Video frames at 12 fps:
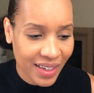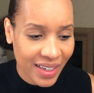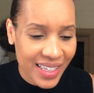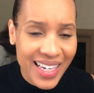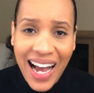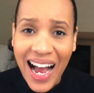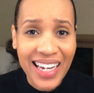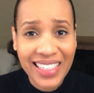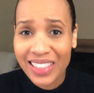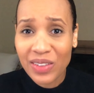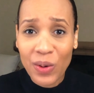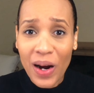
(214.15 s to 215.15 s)
yeah, I
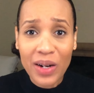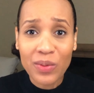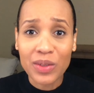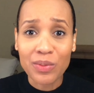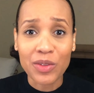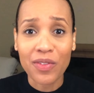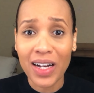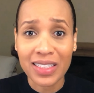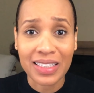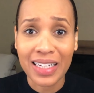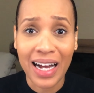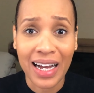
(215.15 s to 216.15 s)
didn't cry when Mufasa
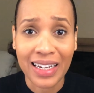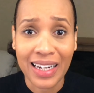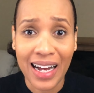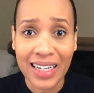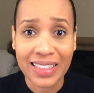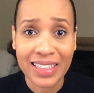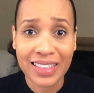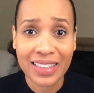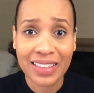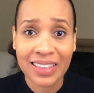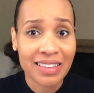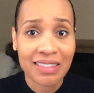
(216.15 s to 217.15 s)
died. I
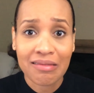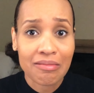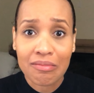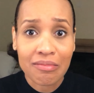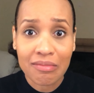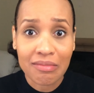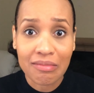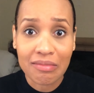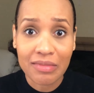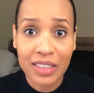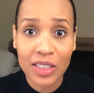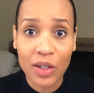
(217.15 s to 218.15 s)
didn't,
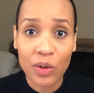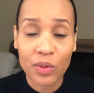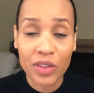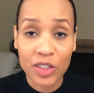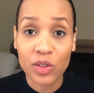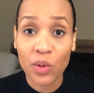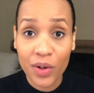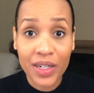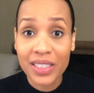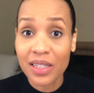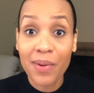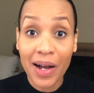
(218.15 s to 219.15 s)
you know, the story
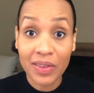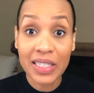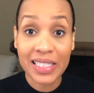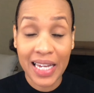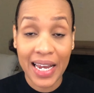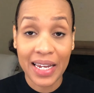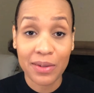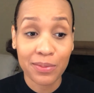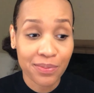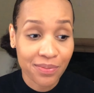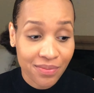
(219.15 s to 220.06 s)
is about the same.